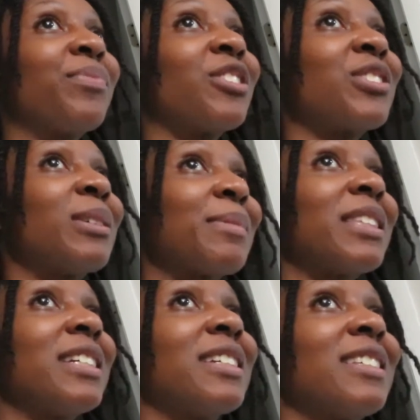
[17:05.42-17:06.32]
there's some
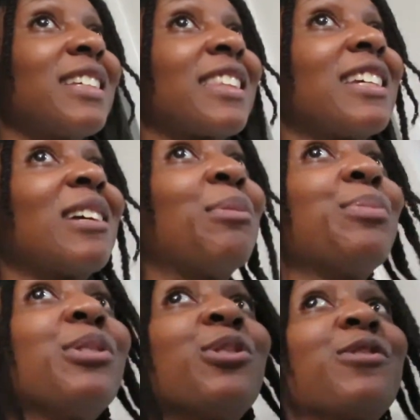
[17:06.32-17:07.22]
things I think I'm gonna
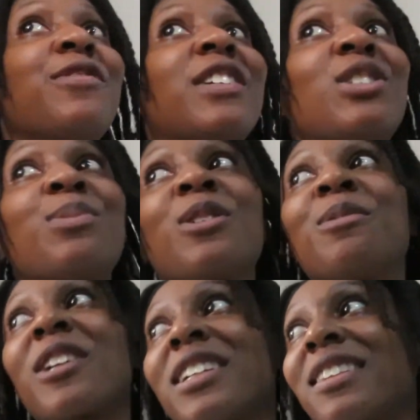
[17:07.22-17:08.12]
put on Facebook
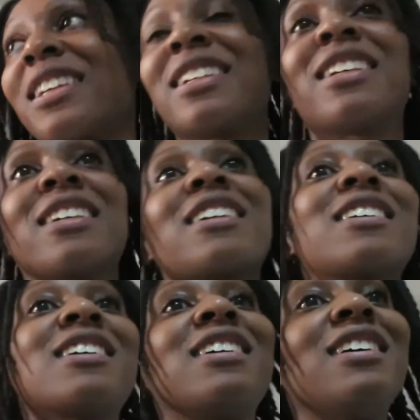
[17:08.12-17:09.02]
Market. Like
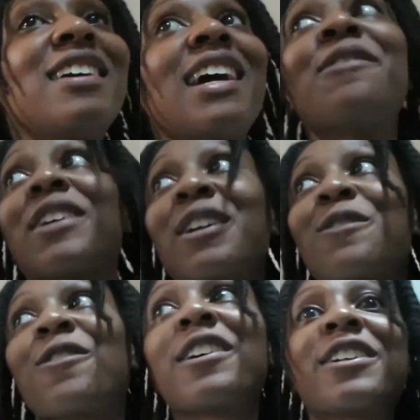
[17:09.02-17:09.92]
I have an air
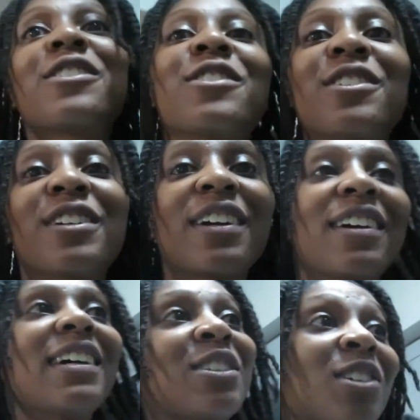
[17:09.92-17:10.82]
fryer
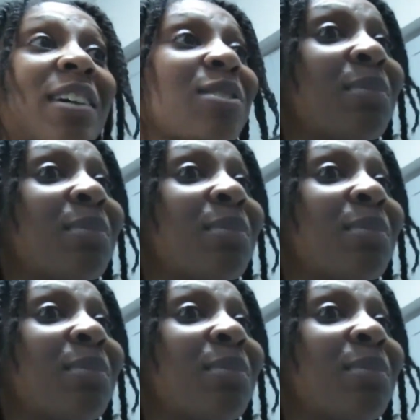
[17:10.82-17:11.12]
I took out the